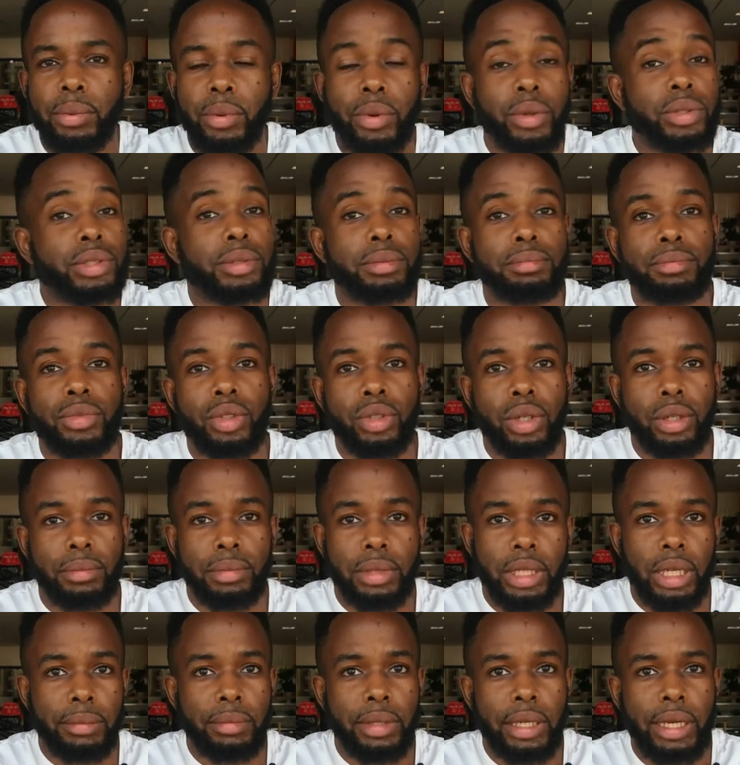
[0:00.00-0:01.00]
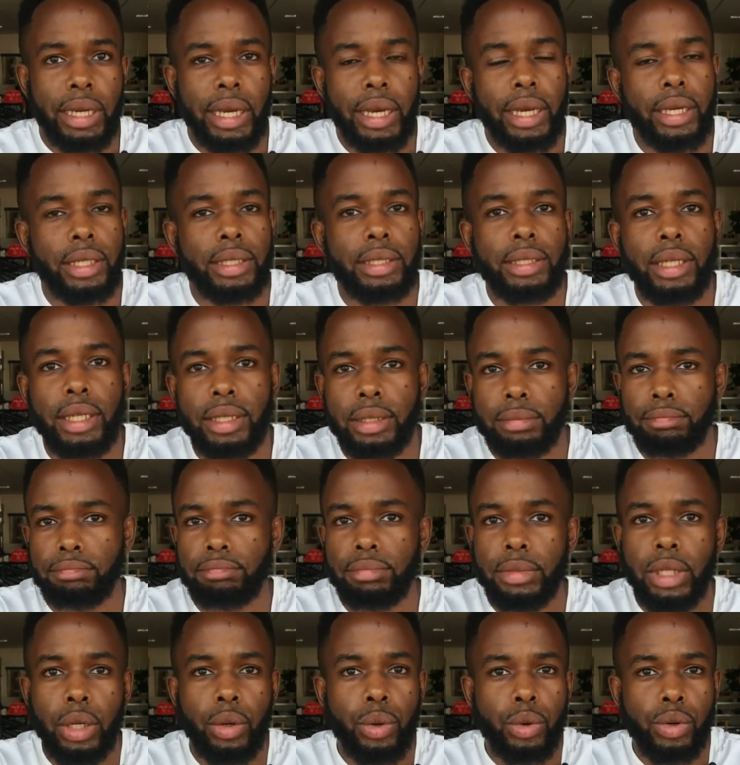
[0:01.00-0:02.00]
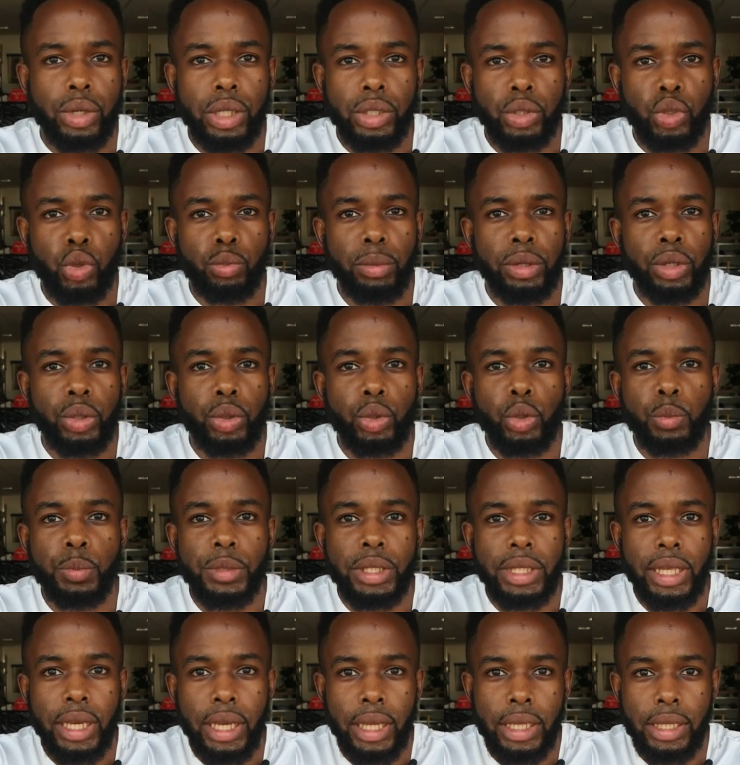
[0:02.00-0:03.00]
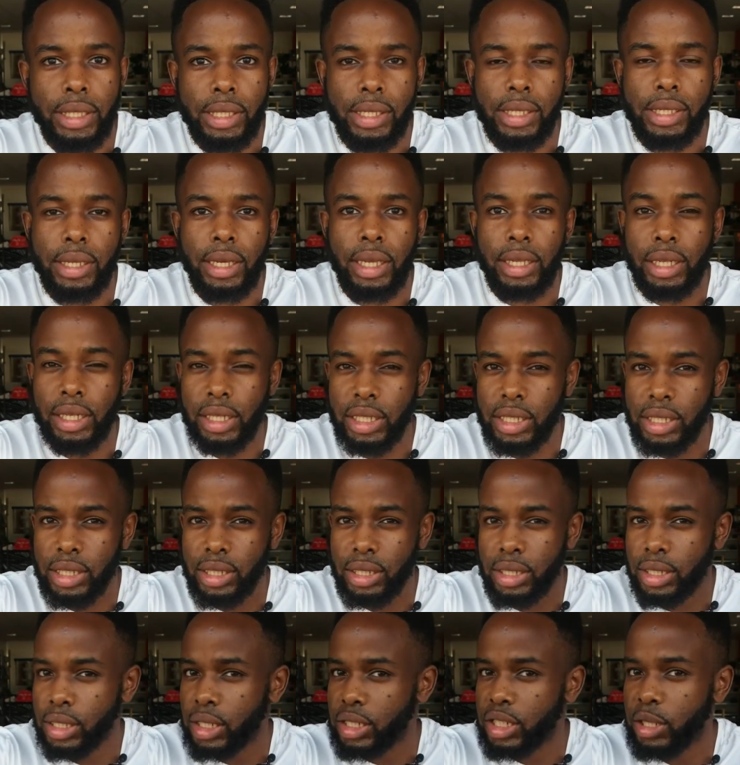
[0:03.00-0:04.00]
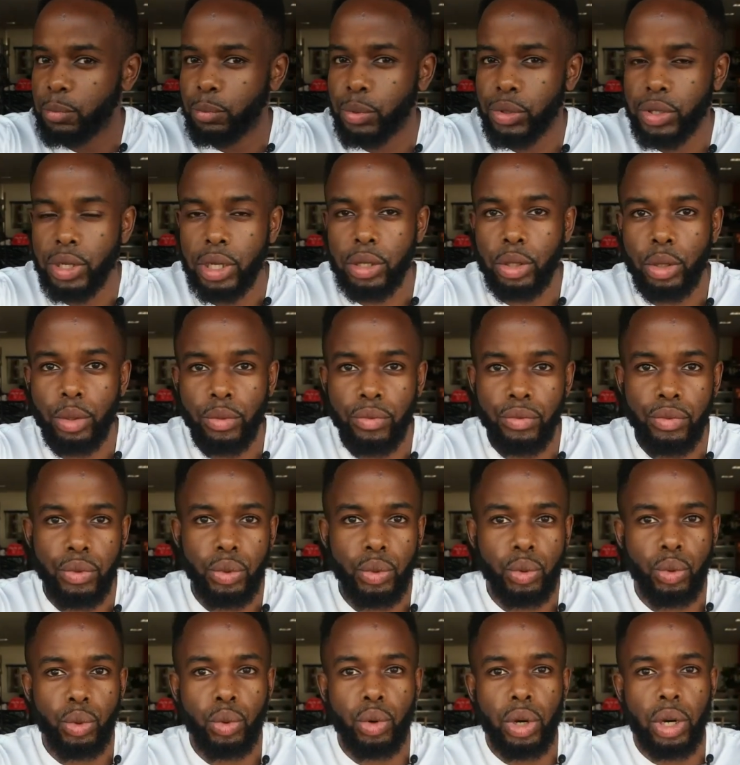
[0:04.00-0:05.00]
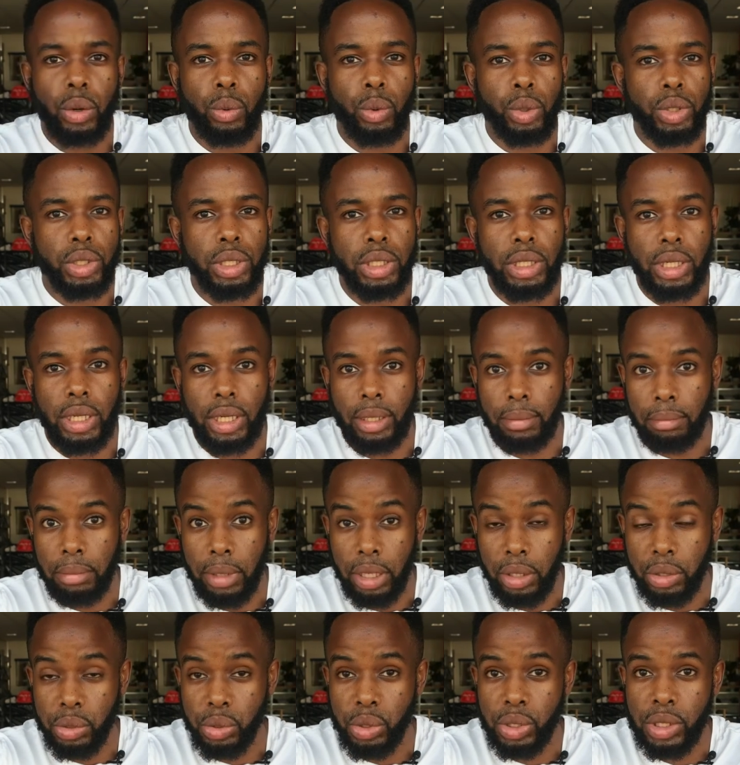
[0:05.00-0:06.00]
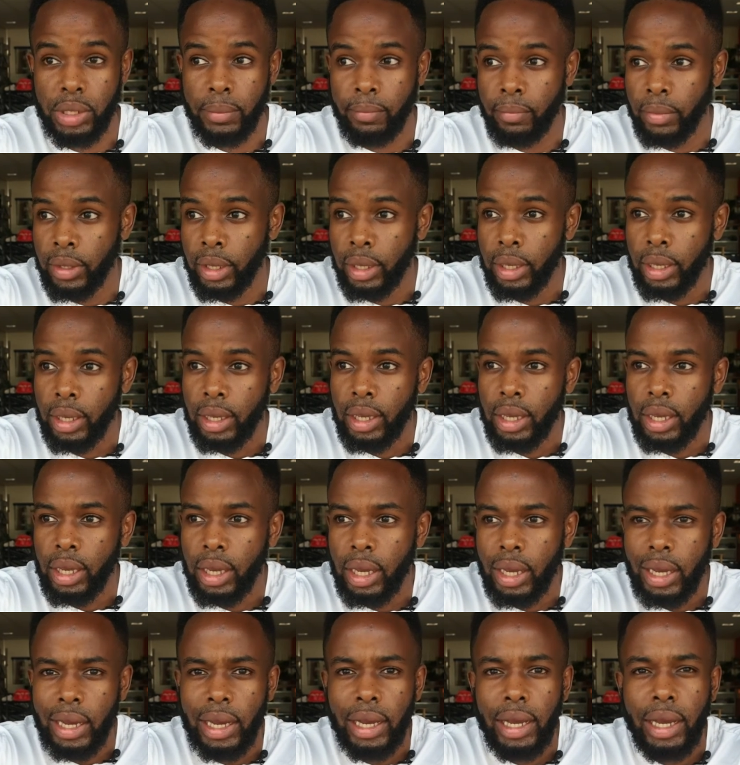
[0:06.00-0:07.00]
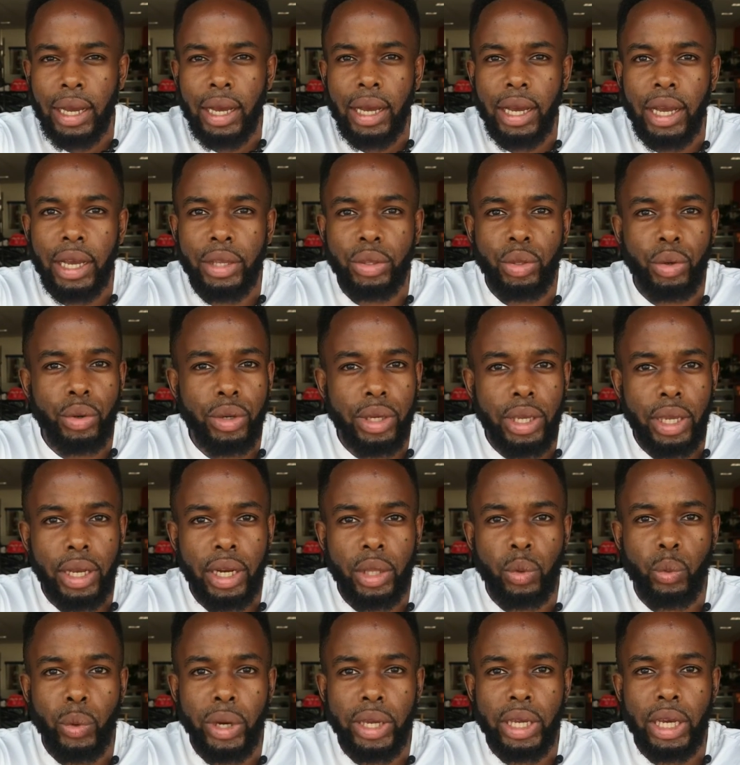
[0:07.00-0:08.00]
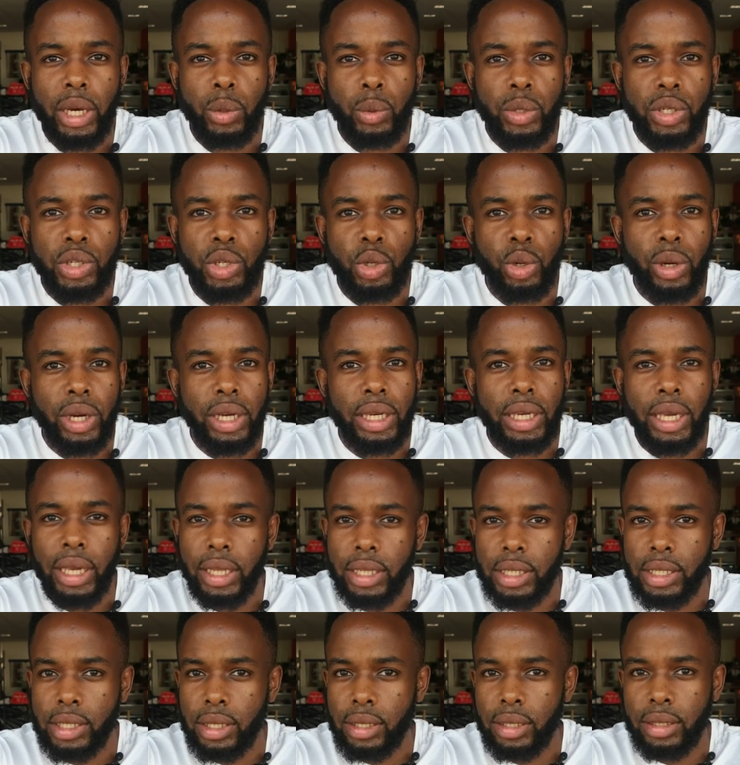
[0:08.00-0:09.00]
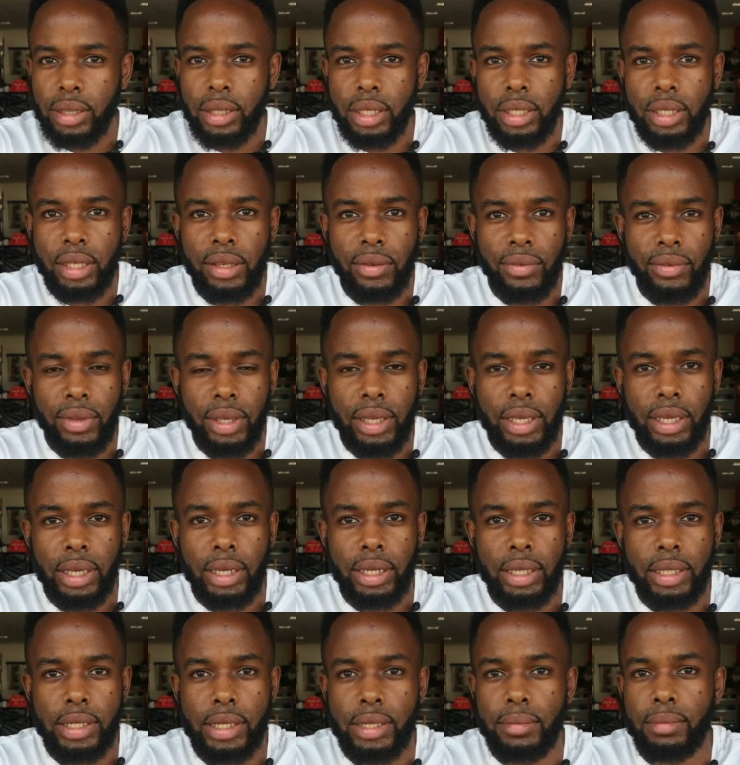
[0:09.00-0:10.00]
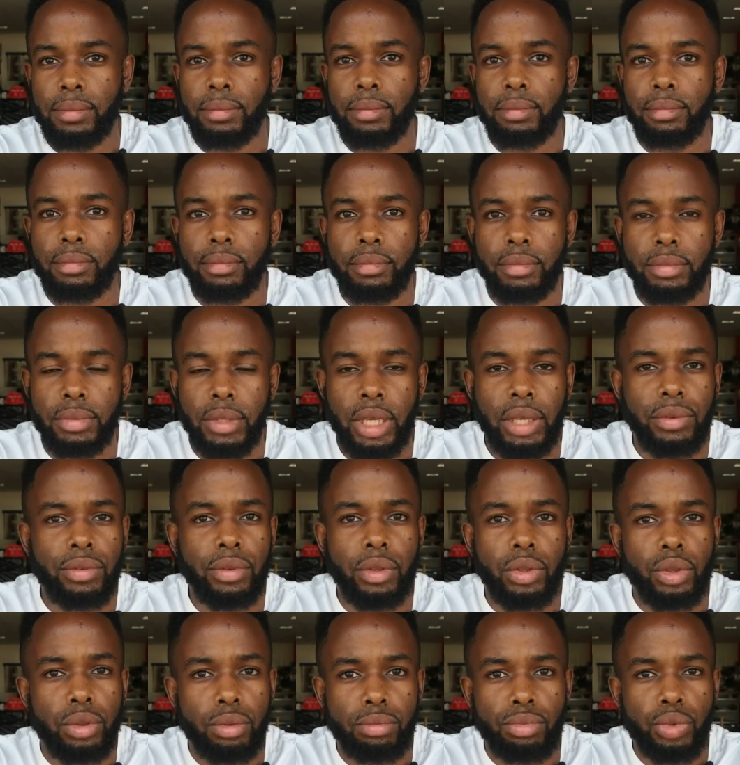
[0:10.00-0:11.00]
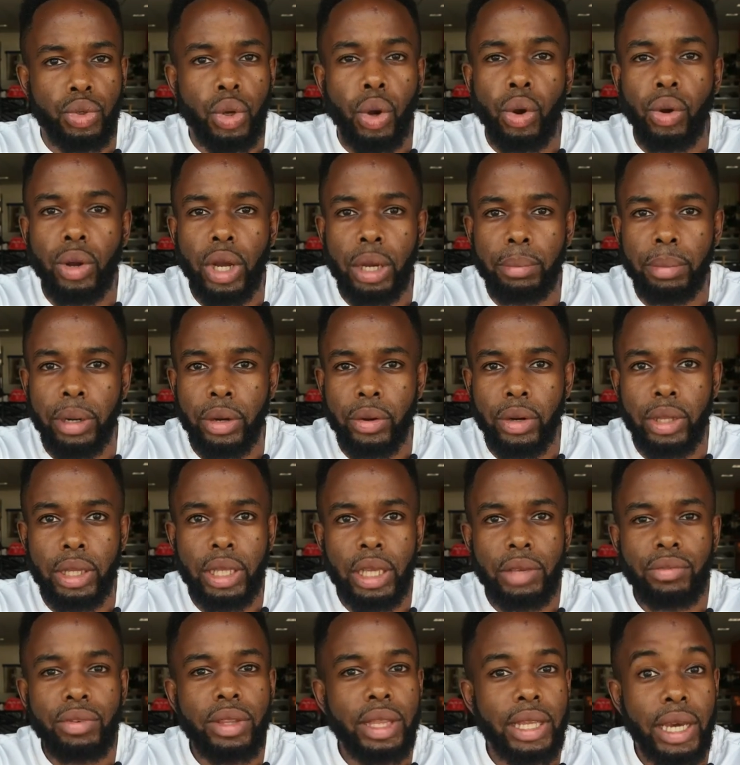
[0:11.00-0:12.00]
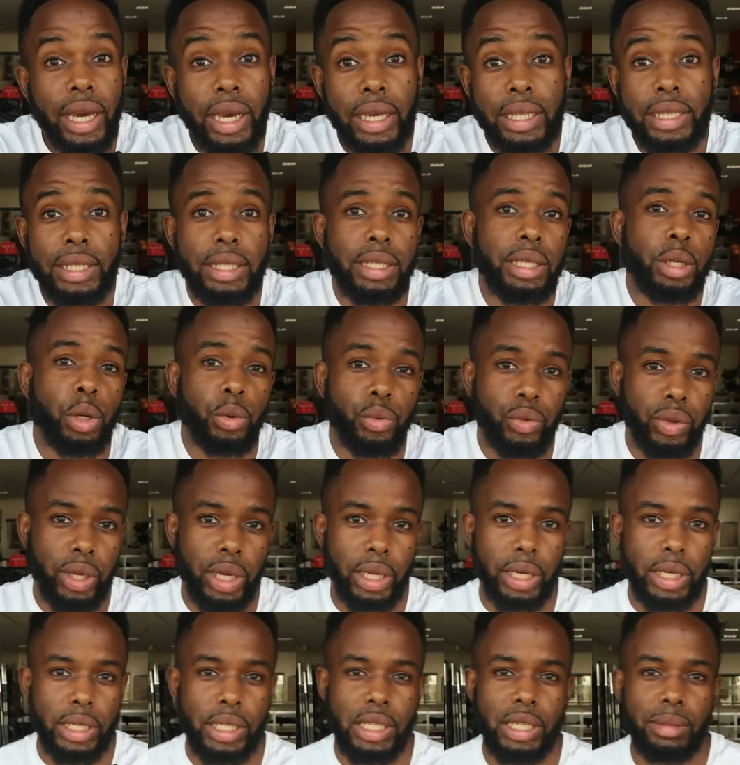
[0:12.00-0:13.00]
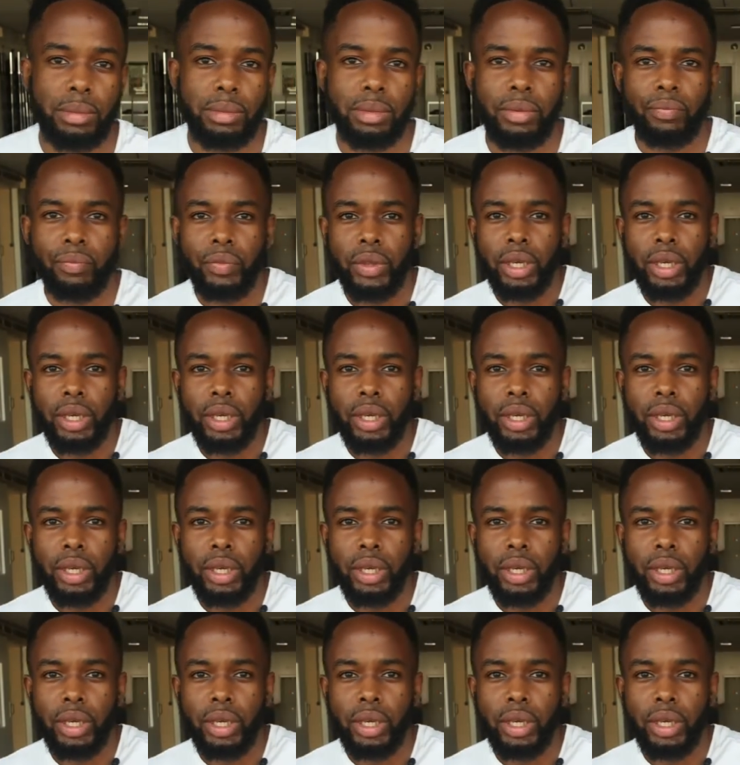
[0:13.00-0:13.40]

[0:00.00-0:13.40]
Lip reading: because me, I'm a guy, and according to my YouTube stats, at least 60% of you who are watching are males. I don't get it. Why are we so against this veganism? Even talk about it. Even the idea of veganism,